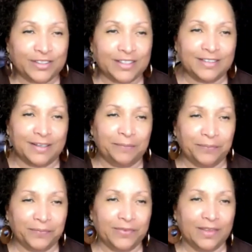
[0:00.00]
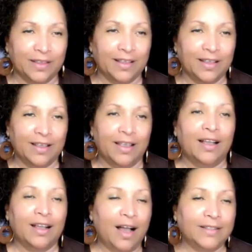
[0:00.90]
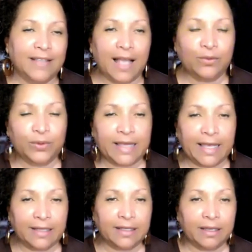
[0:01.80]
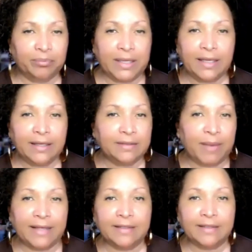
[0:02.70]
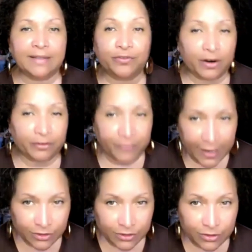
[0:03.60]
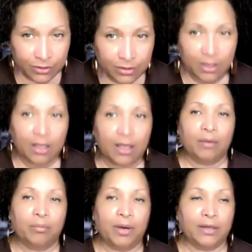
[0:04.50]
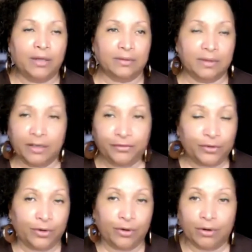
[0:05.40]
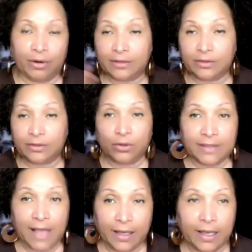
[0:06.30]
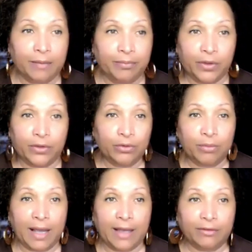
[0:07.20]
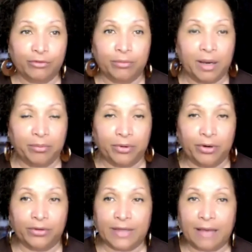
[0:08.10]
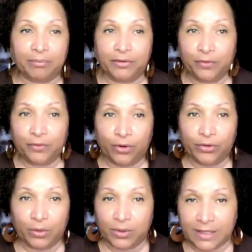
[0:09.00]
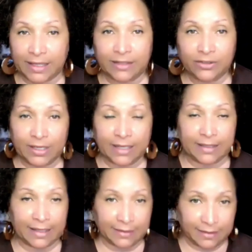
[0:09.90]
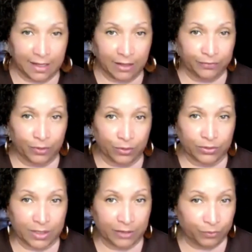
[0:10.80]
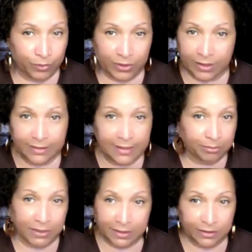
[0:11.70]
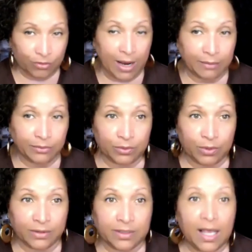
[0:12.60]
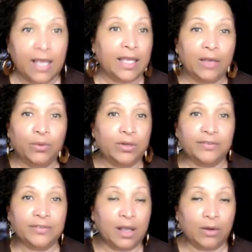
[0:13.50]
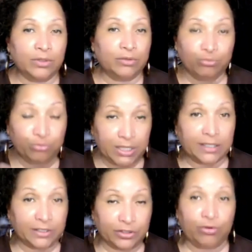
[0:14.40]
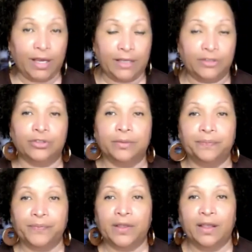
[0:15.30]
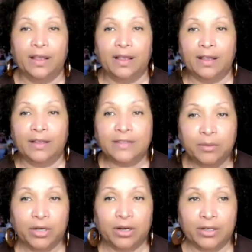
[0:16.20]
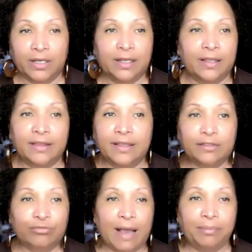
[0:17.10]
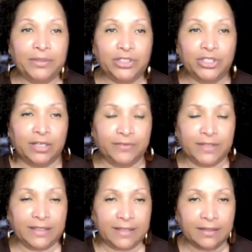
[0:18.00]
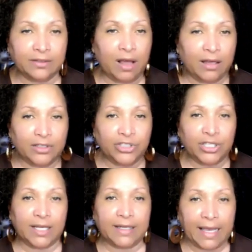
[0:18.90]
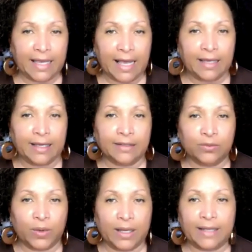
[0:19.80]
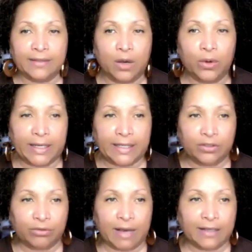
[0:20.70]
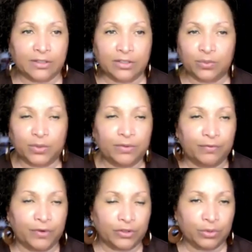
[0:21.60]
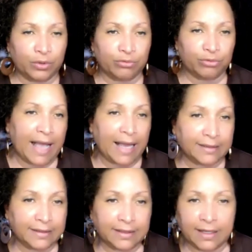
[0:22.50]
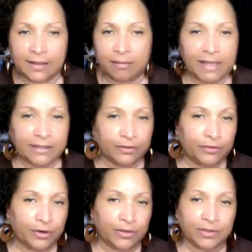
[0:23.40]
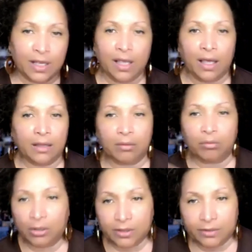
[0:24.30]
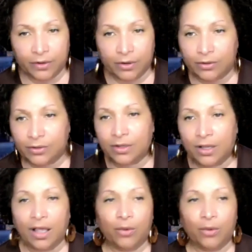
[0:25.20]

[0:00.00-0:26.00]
system. Contact with alien beings might sound far-fetched, but if you're as old as I am, you might remember that before there was the internet and cell phones, if this had been described to us, it would have sounded really strange. Similarly, this rapid shift in technology and AI, as well as our interactions with virtual reality and the metaverse and the multiverse,